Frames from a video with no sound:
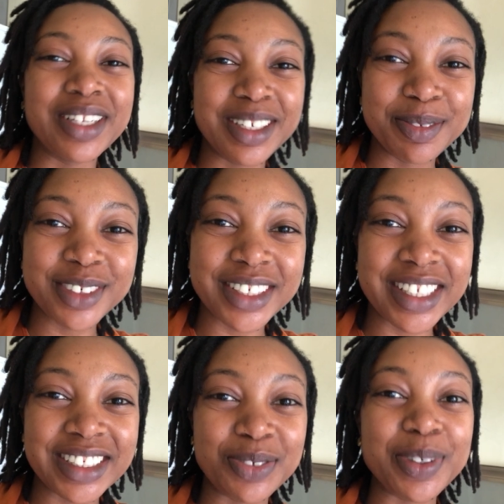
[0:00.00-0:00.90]
welcome to
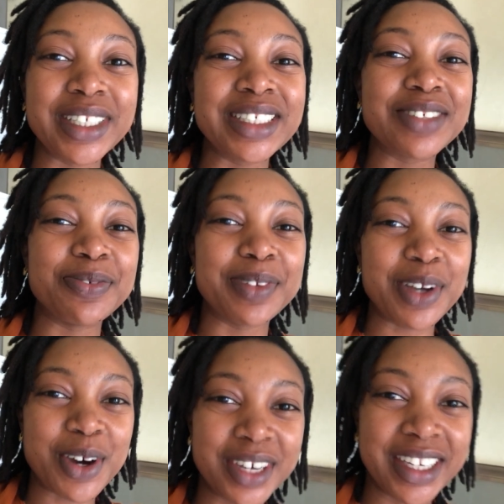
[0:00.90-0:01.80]
this week's
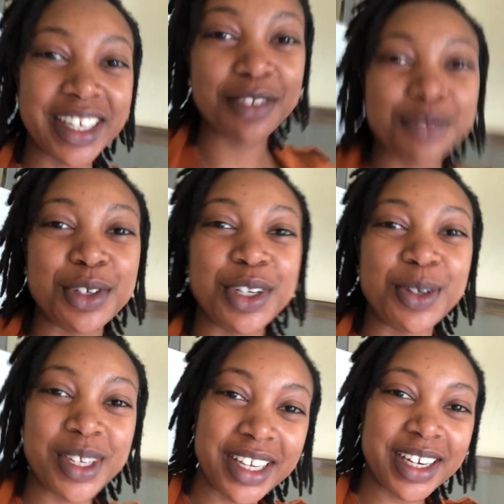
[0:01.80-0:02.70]
vlog. If you're
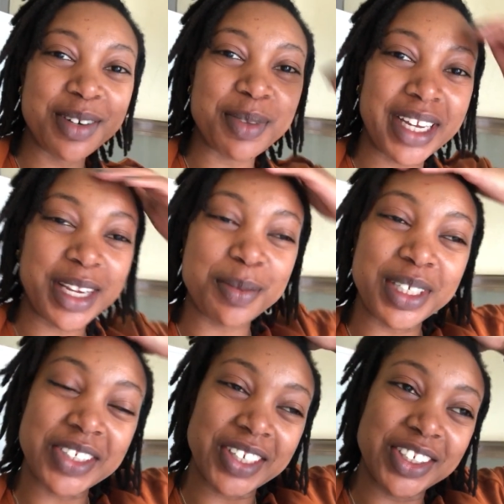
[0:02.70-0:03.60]
new here, my name
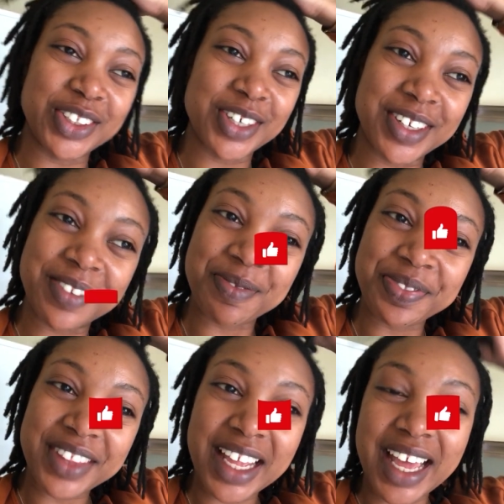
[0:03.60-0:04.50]
is Rachael
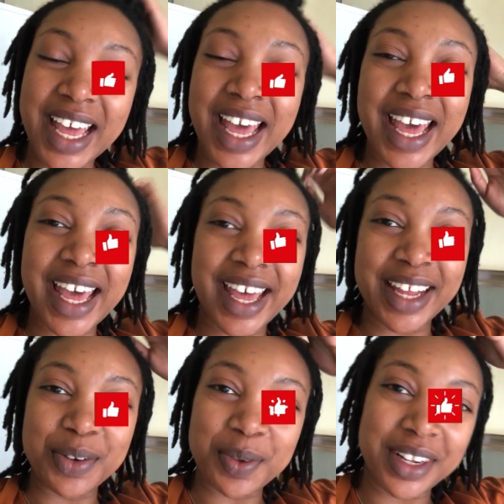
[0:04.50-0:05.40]

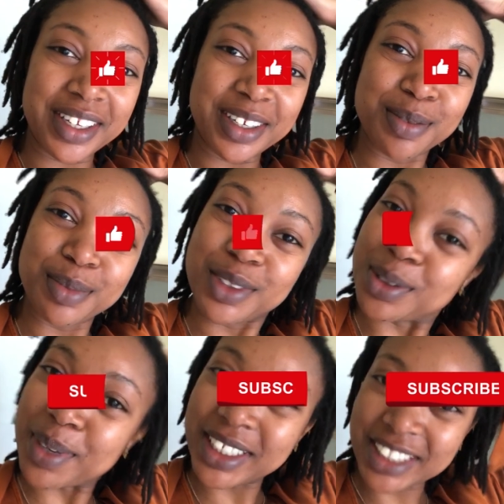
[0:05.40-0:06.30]
and welcome
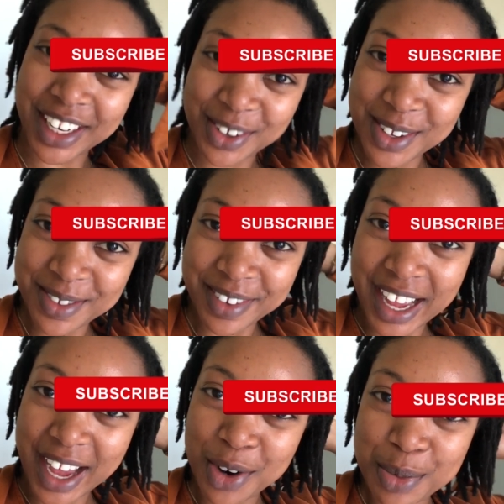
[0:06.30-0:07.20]
to my channel.
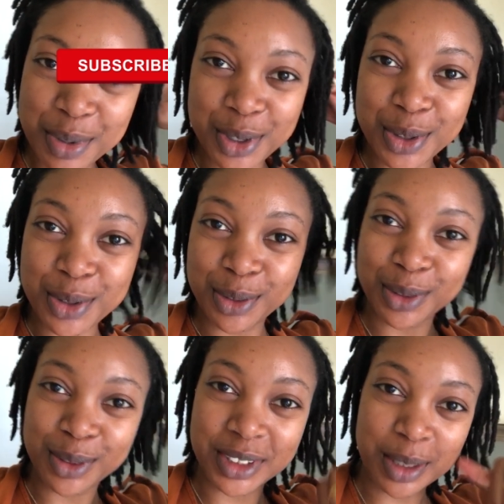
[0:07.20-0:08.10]
I hope
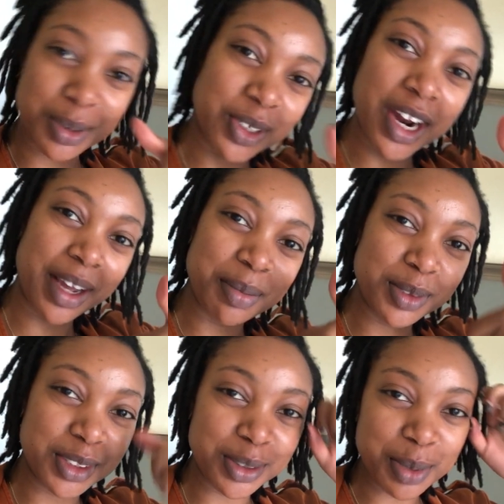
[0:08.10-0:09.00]
you
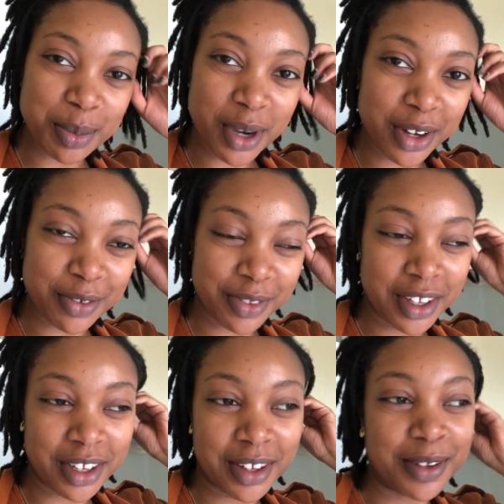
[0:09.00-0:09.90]
subscribe to be part of
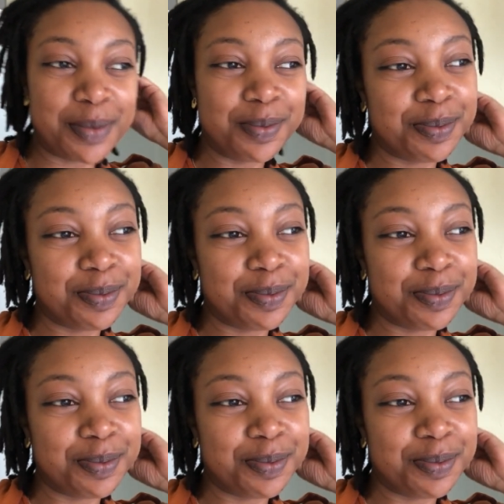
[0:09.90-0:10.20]
the